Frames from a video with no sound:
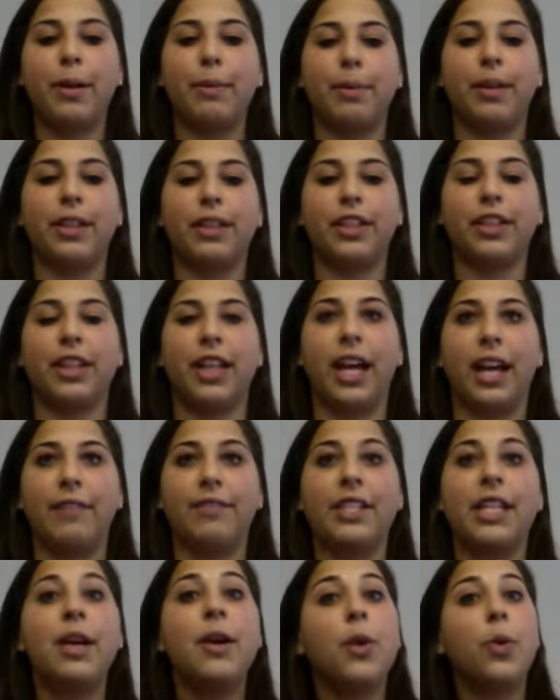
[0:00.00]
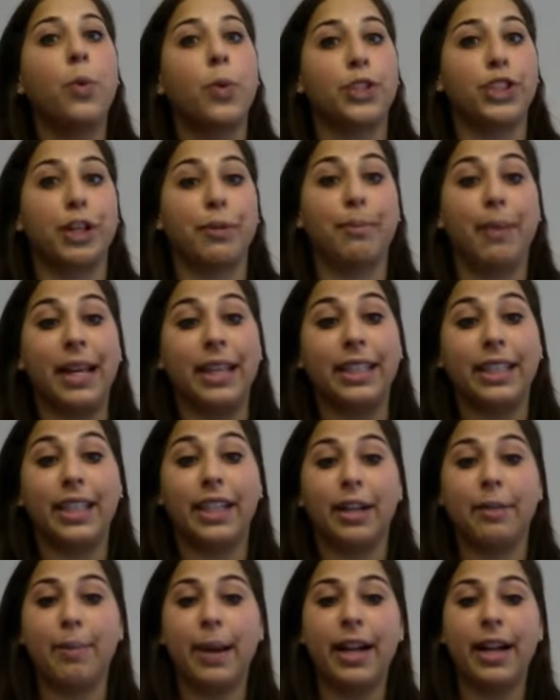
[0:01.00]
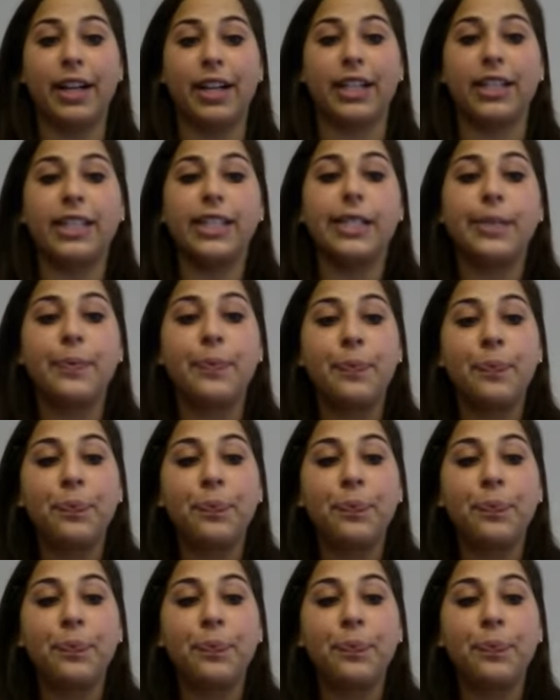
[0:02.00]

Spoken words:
people in their lives, which are mainly their parents.